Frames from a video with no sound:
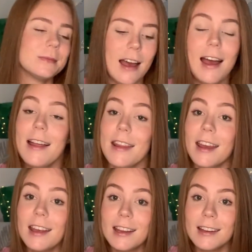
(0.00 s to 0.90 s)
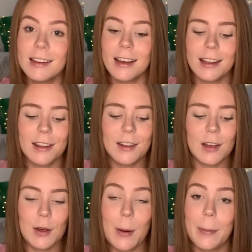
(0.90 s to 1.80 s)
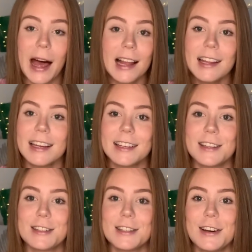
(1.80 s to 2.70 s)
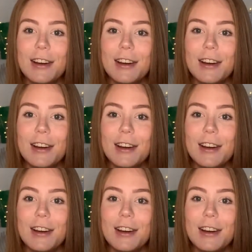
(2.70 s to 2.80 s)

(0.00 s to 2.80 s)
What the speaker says: And then the palette. So